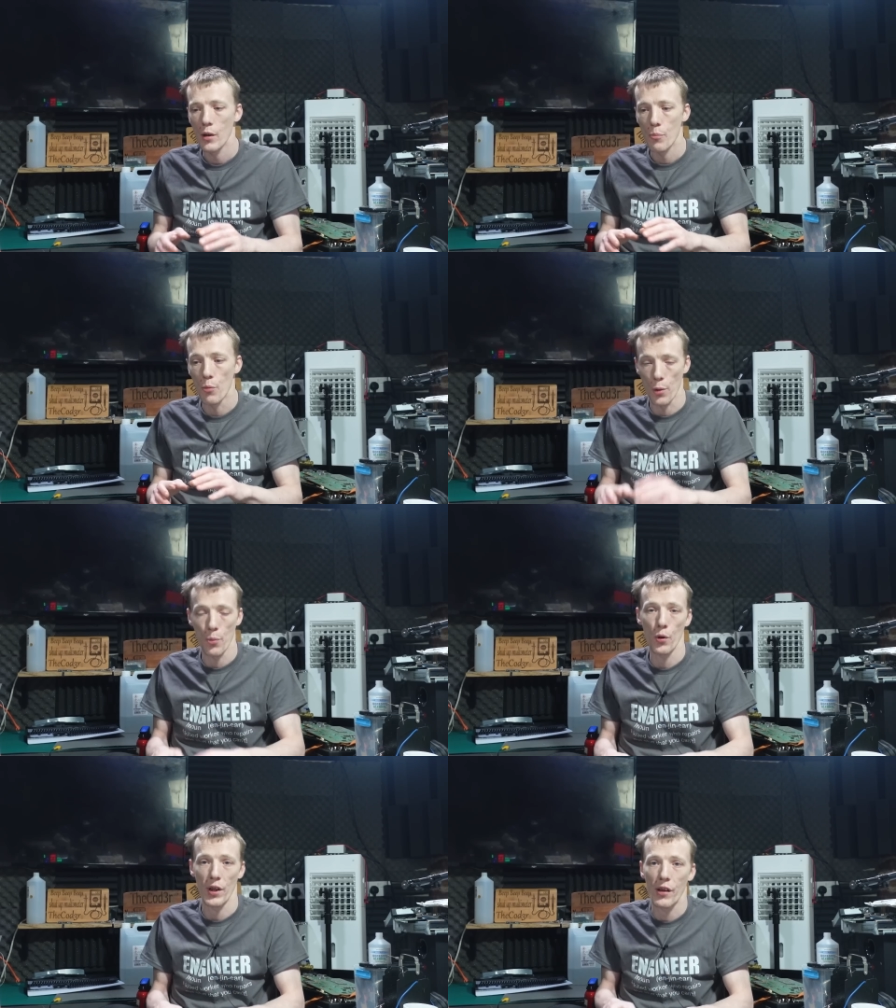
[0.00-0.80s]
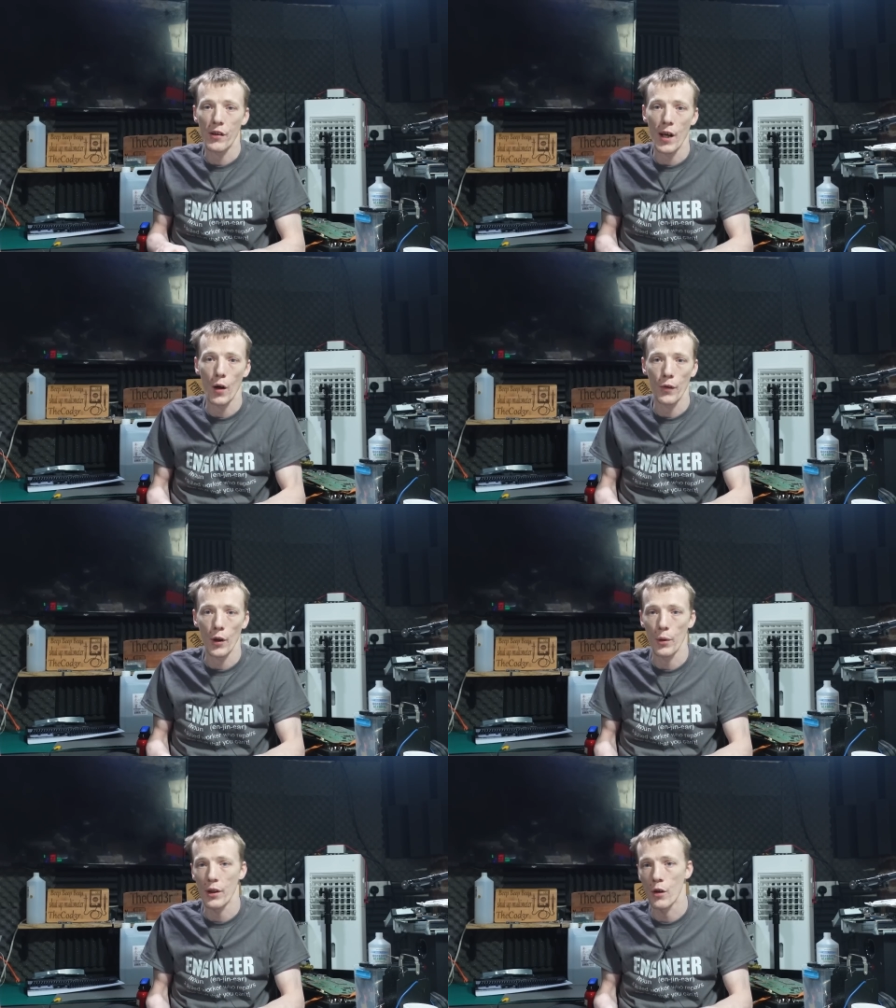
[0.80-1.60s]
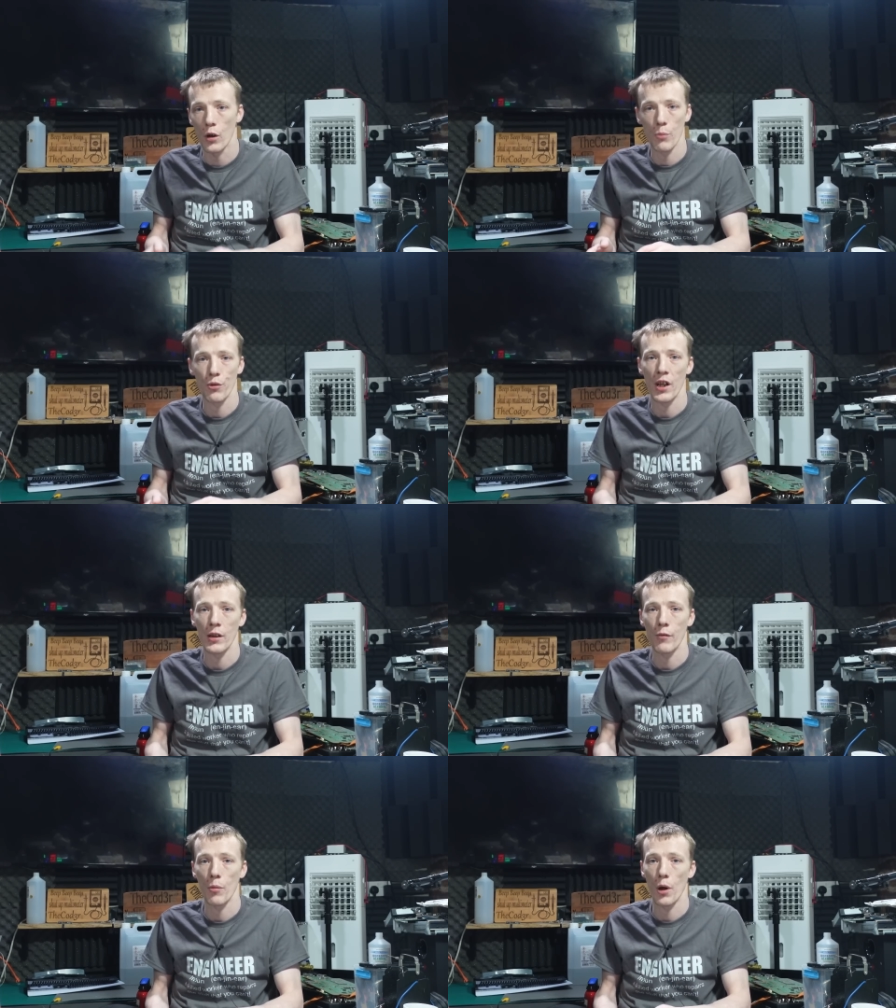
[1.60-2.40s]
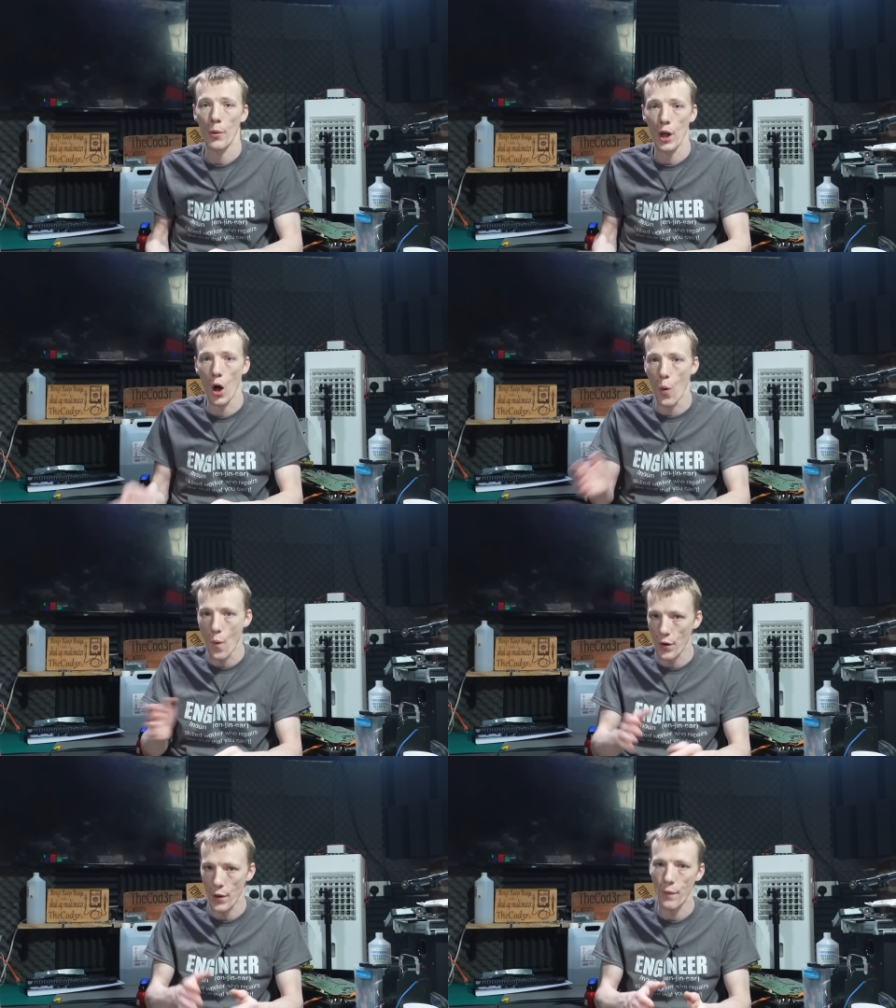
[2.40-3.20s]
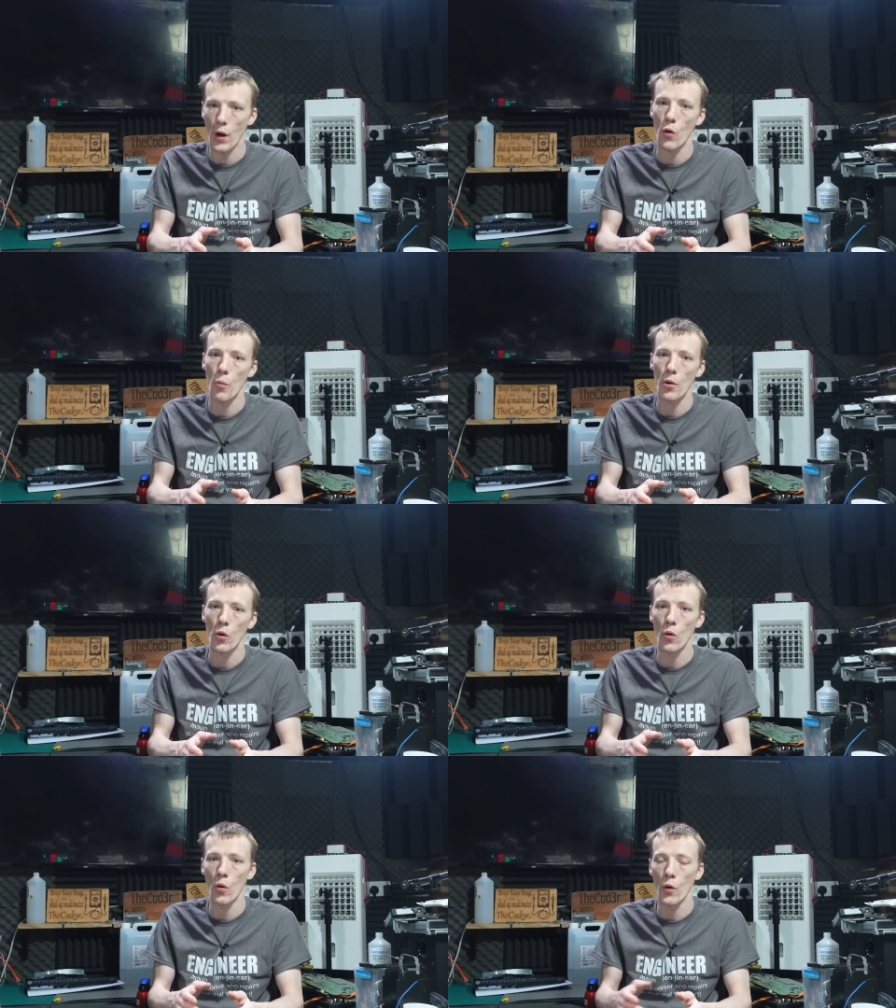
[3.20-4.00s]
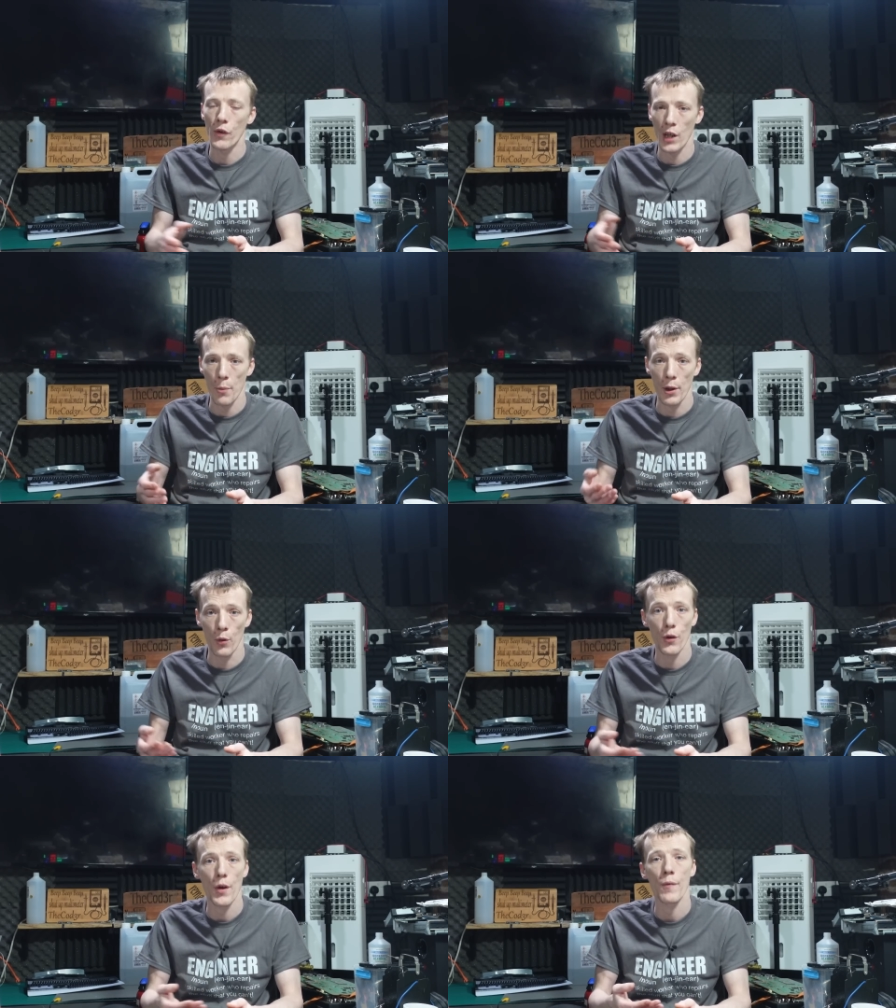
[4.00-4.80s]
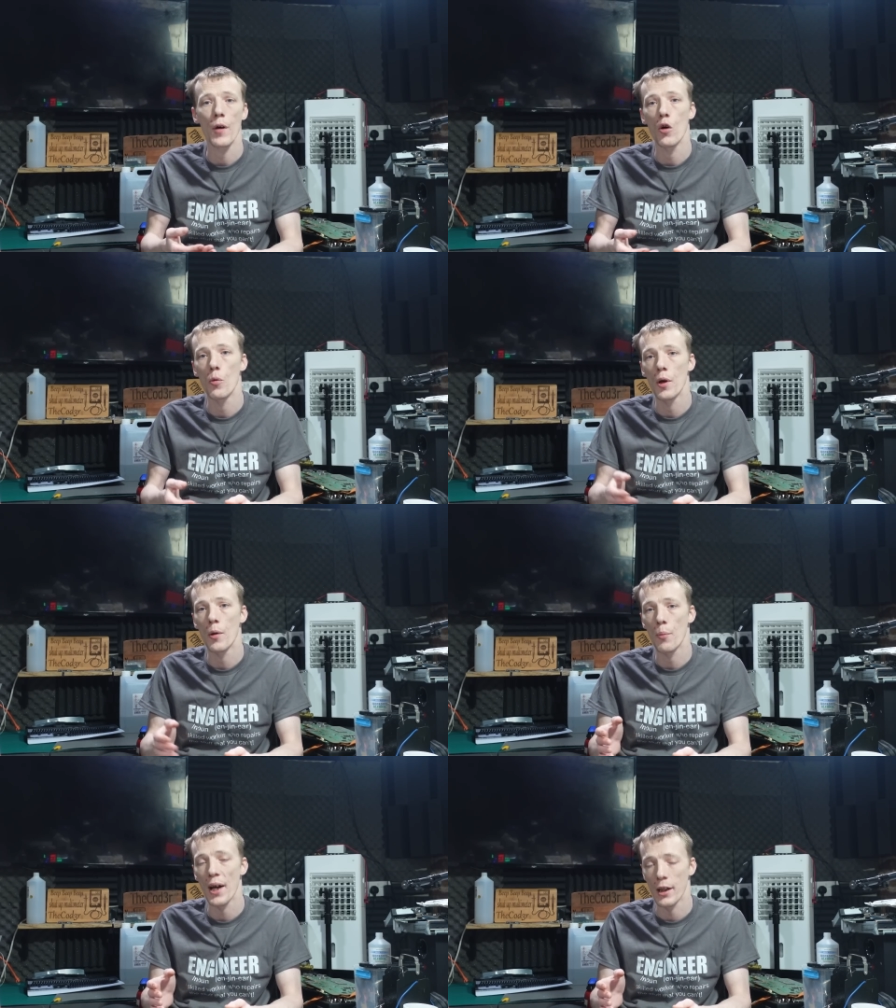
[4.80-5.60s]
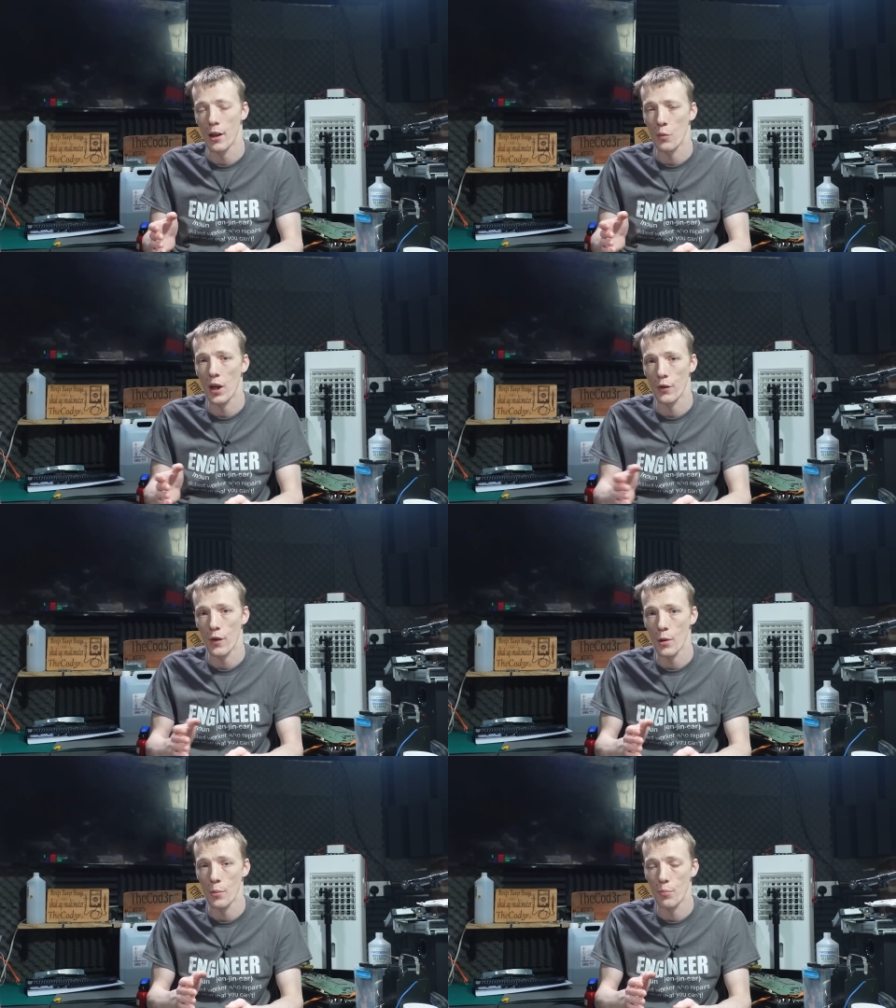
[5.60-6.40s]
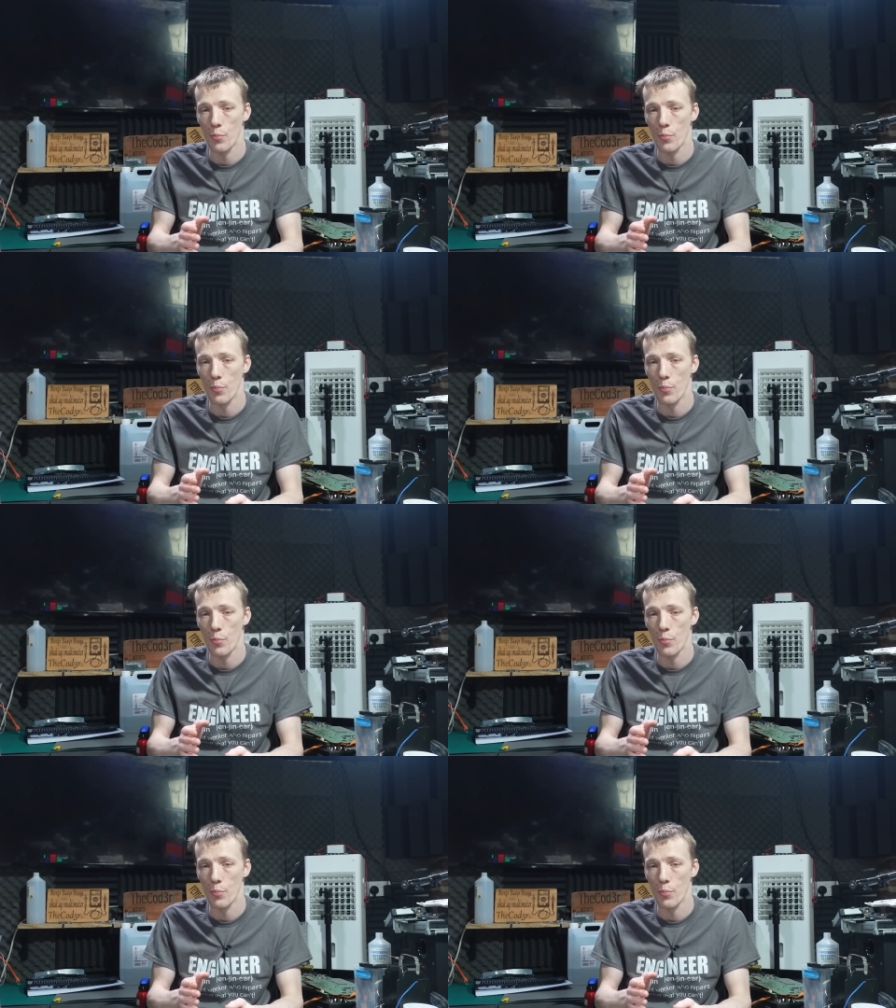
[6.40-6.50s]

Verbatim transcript: motherboard itself so it's not going to protect it from going over the foam or seeping under the foam and making its way onto the